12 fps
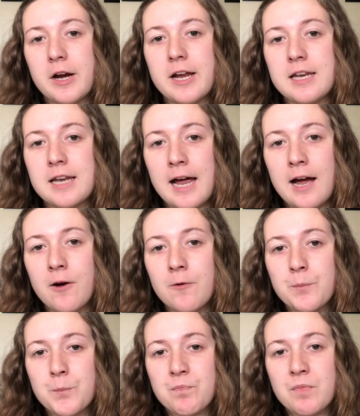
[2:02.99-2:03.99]
right
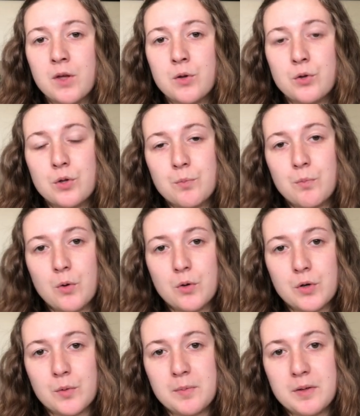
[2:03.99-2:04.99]
now, to the
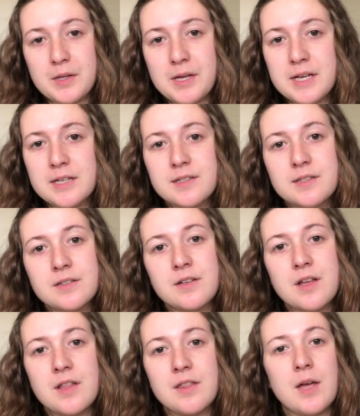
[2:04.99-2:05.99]
Boulder police,
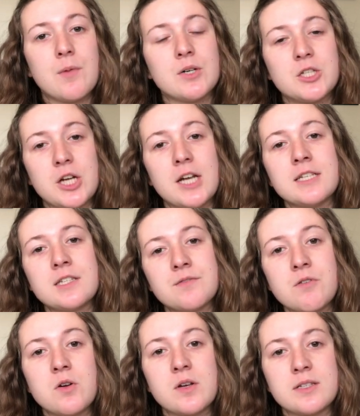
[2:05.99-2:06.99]
they were just
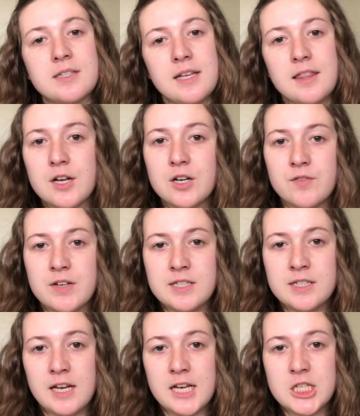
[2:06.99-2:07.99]
focusing their
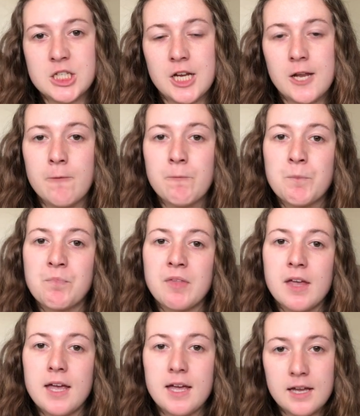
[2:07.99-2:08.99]
investigation
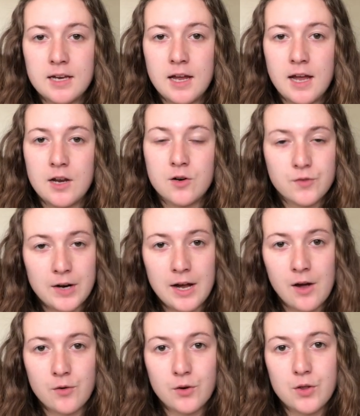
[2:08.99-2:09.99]
in and
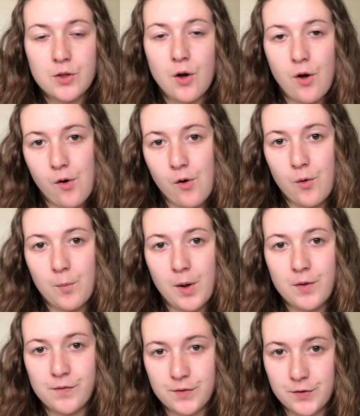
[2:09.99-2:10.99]
around the home
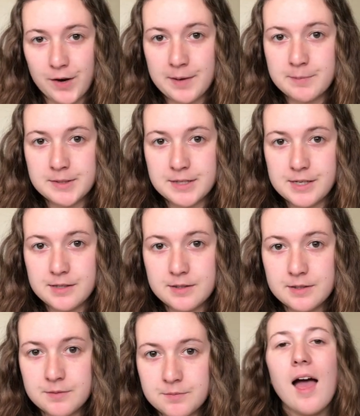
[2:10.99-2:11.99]
of the
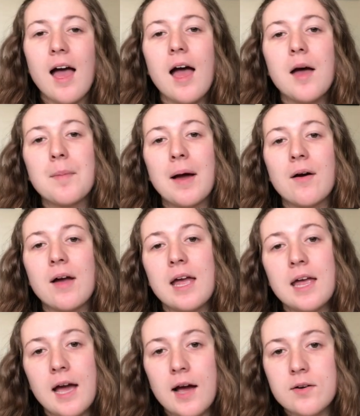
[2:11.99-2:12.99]
Ramseys. About
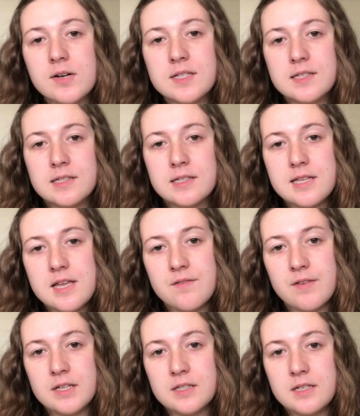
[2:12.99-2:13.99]
8 hours into the
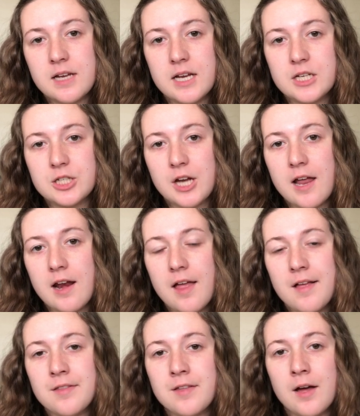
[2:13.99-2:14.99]
investigation,
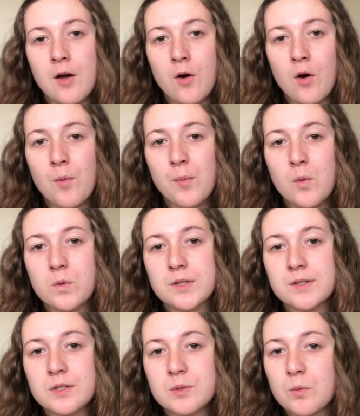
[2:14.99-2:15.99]
the home
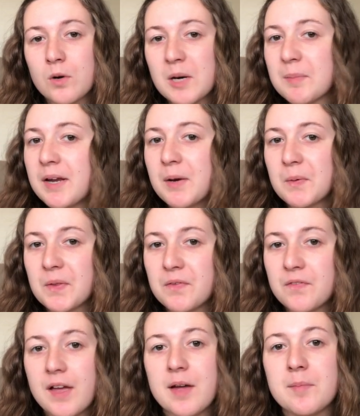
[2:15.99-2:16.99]
was swarming with
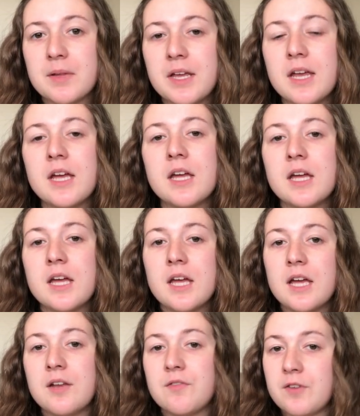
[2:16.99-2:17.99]
family
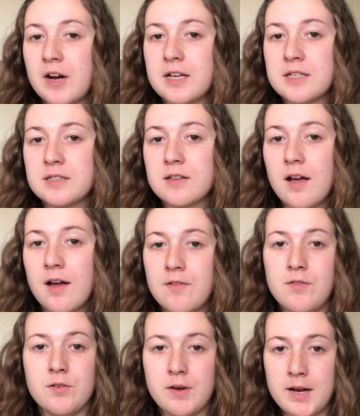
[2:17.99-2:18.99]
and friends
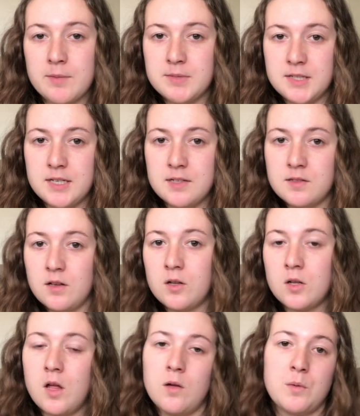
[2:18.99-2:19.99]
of the Ramseys,
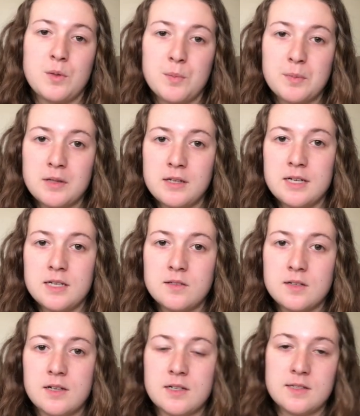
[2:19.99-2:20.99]
along with the
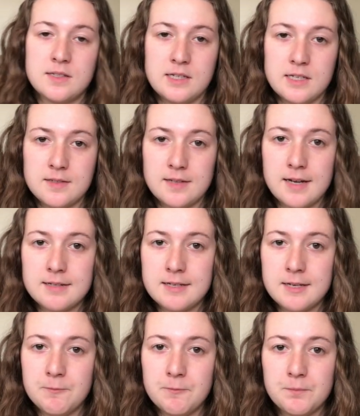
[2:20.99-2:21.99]
police and a CSI
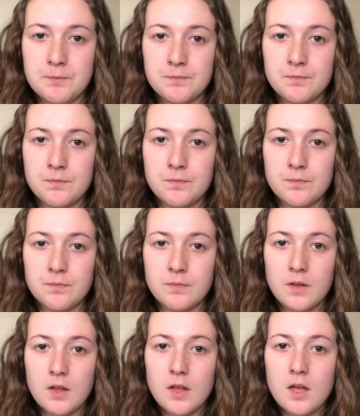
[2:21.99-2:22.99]
team.
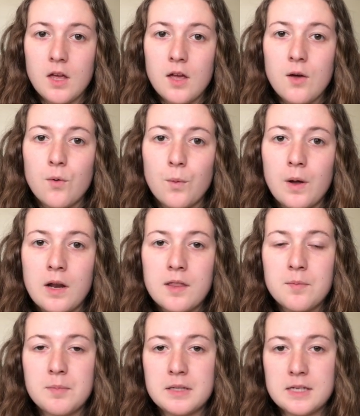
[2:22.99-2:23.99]
One of
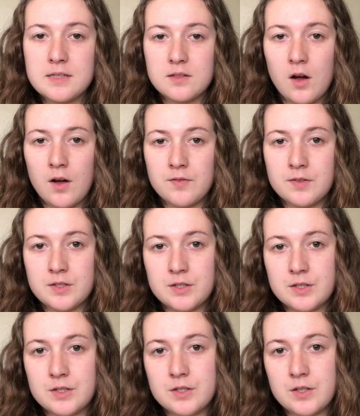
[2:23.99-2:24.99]
the police
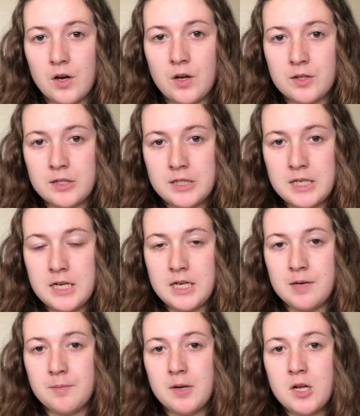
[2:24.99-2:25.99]
officers on the
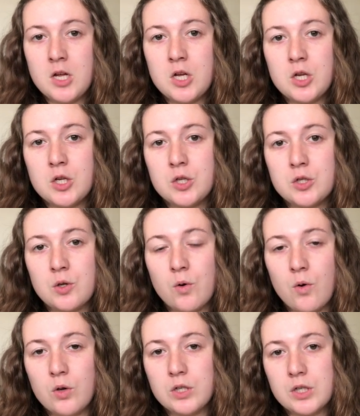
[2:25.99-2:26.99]
team
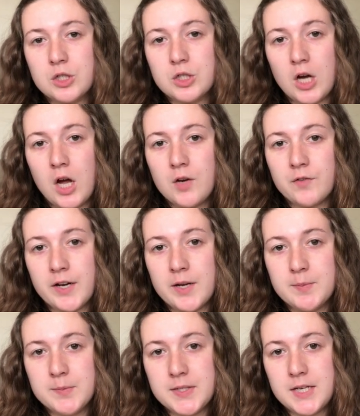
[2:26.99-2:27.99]
told John
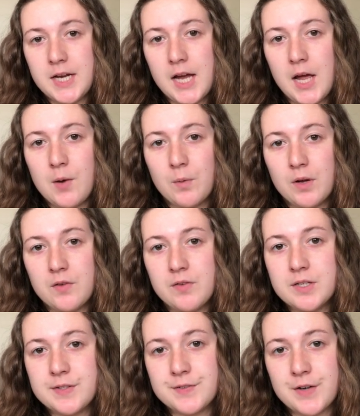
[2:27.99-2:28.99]
Ramsey and one of
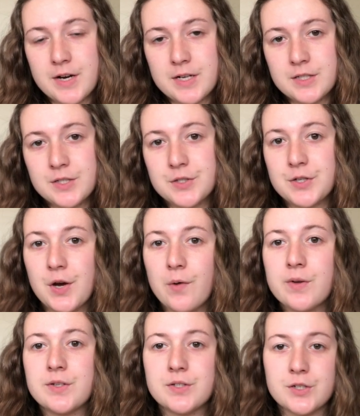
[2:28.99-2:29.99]
his friends to
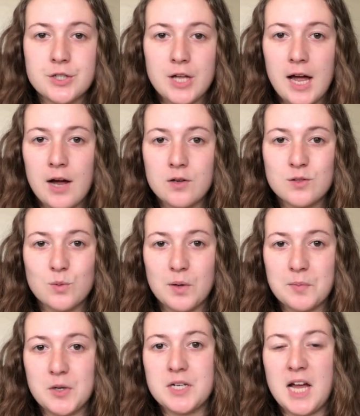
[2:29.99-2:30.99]
go and search the house
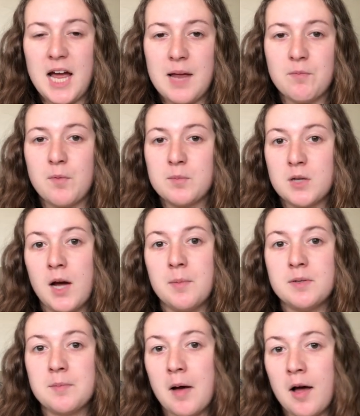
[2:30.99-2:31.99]
one more time from
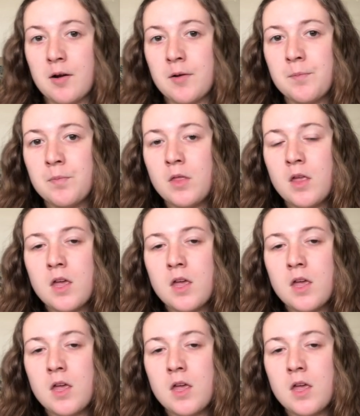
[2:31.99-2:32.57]
top to bottom,